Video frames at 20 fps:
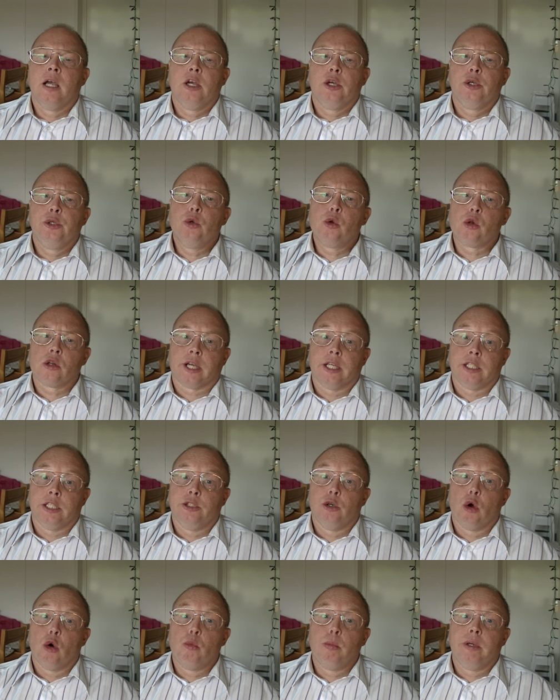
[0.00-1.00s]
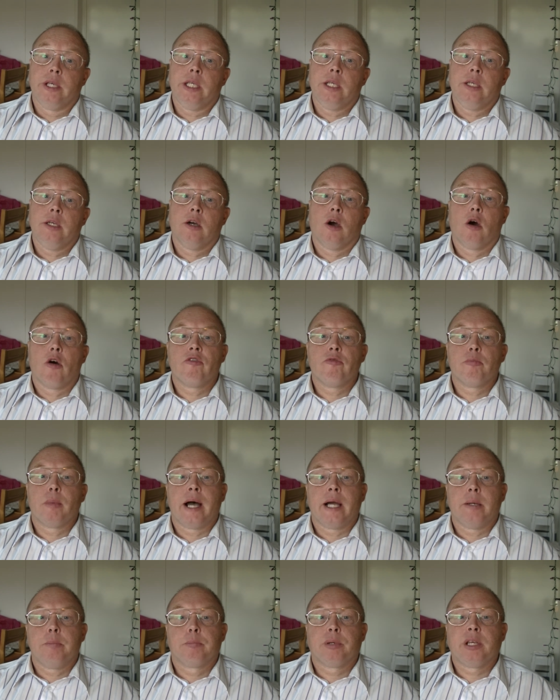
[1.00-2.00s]
You already know me of
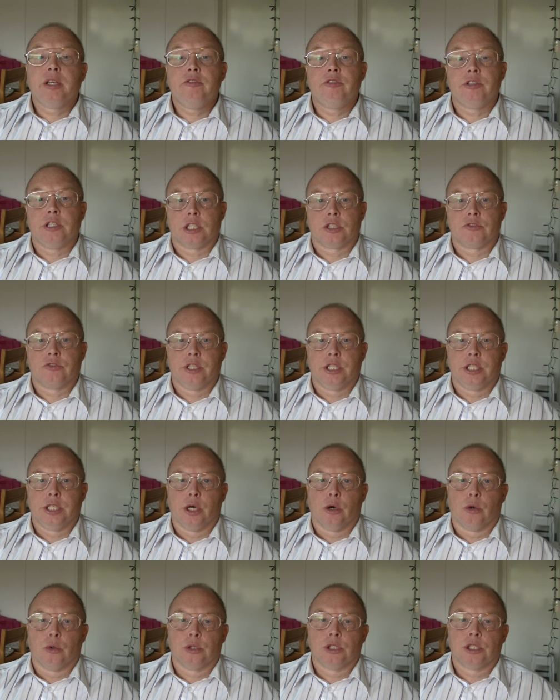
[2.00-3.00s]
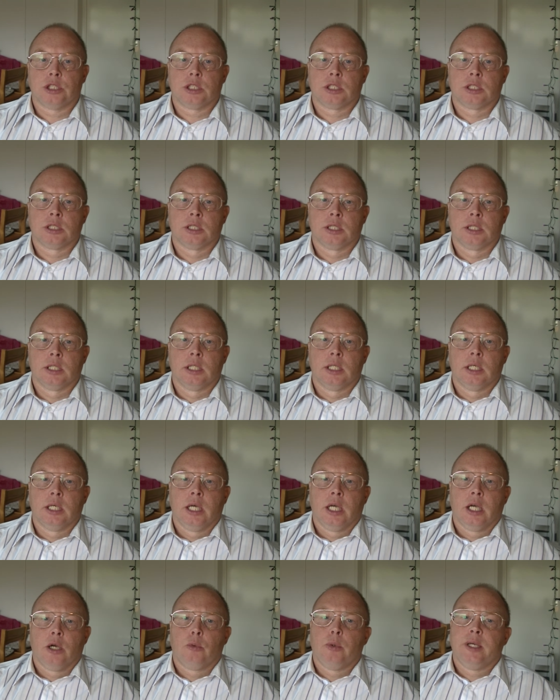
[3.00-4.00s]
my previous videos
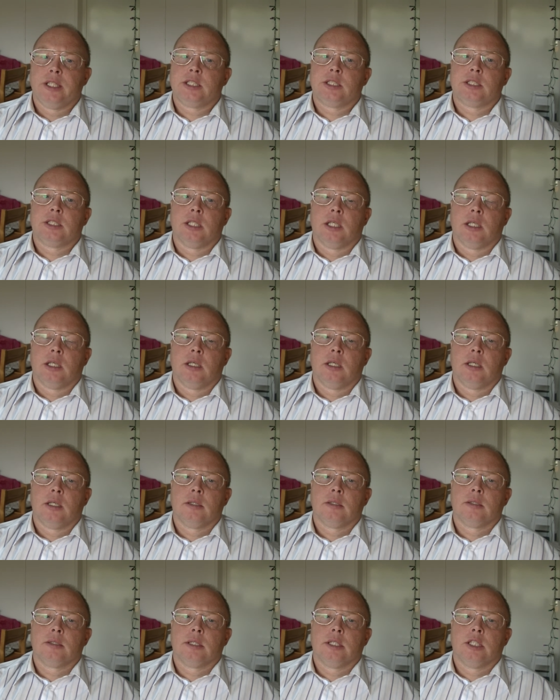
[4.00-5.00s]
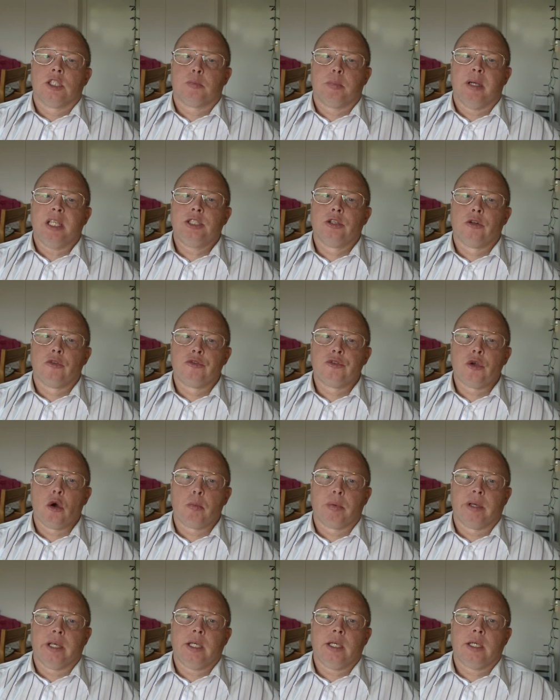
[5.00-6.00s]
with uh, a special
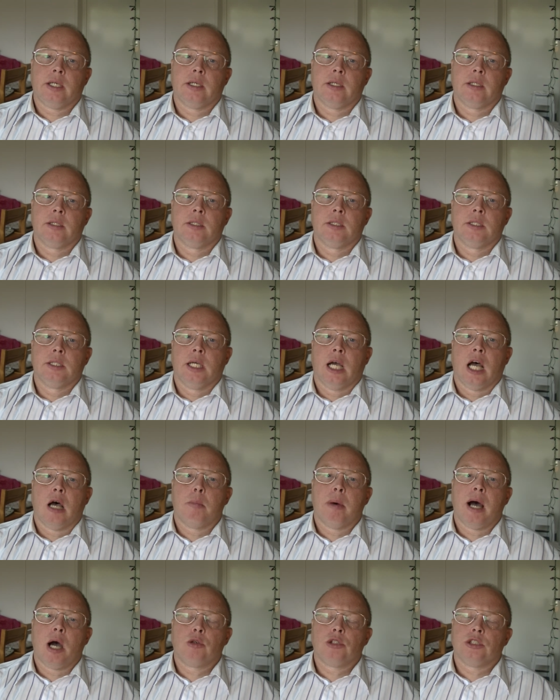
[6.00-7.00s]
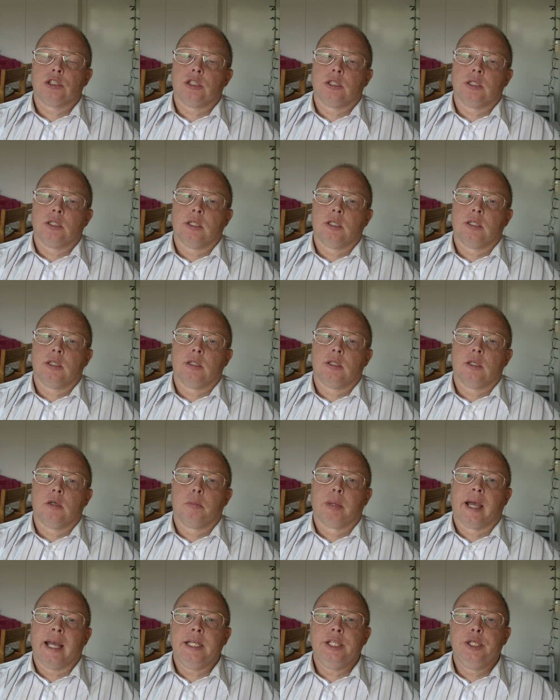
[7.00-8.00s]
topic about uh, a
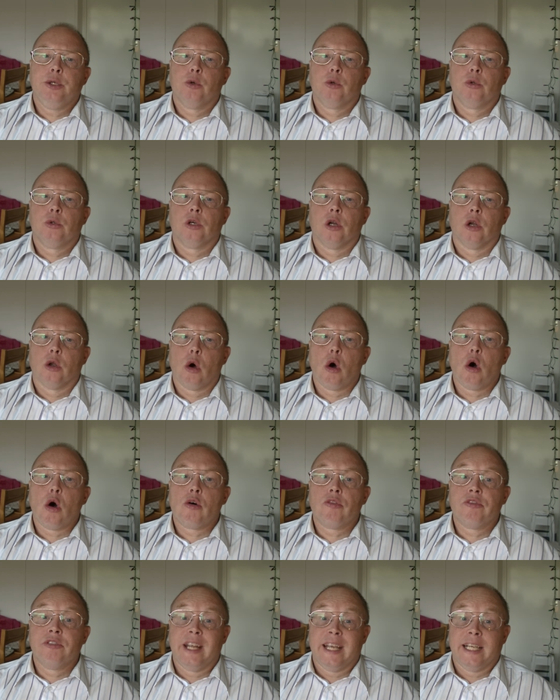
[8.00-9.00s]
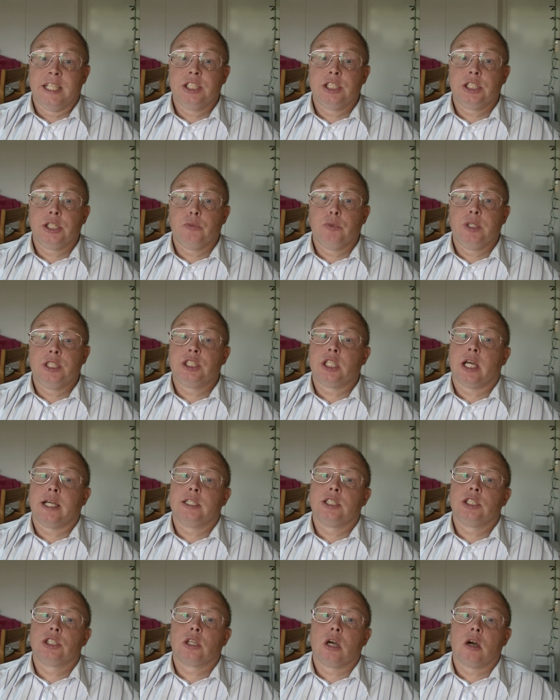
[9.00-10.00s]
brand new law of nature which I
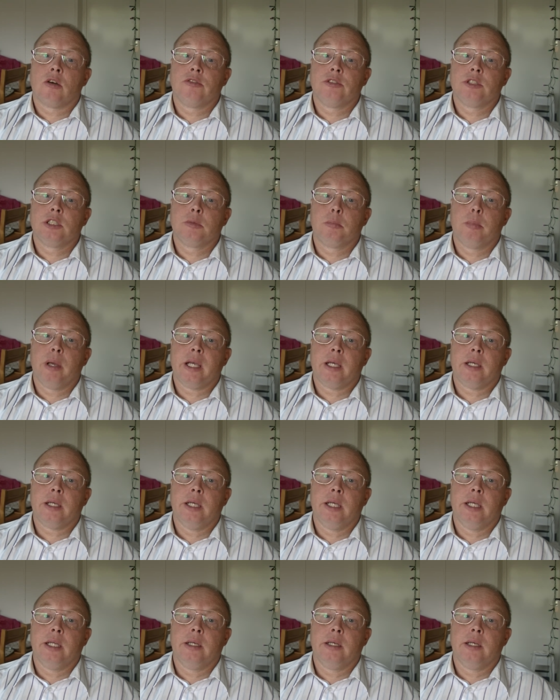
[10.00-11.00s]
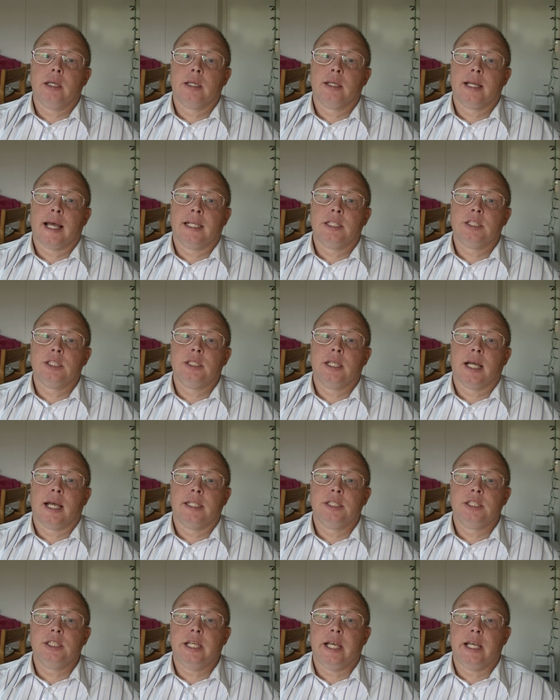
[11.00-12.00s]
discovered back in
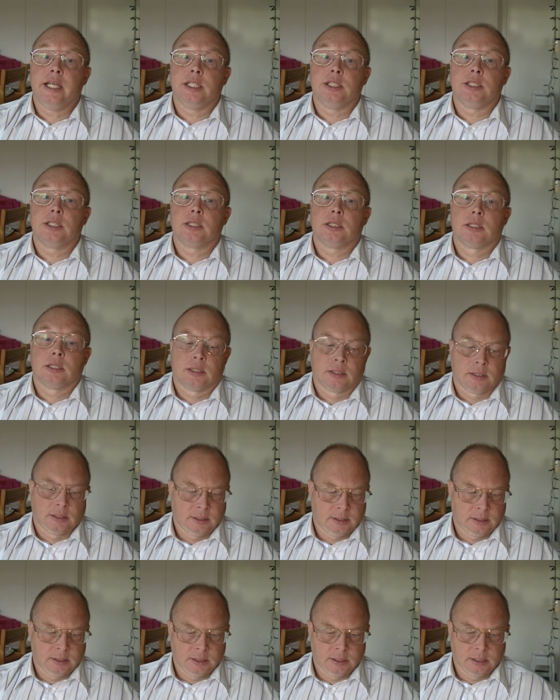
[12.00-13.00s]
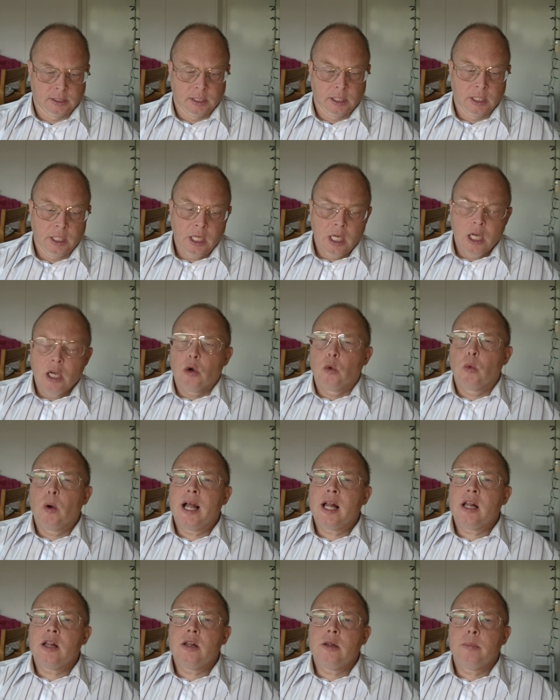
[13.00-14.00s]
1998.
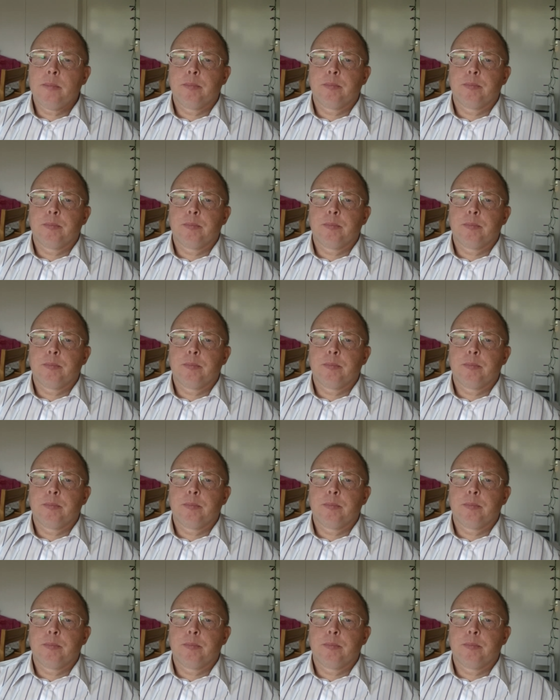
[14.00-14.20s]
Well,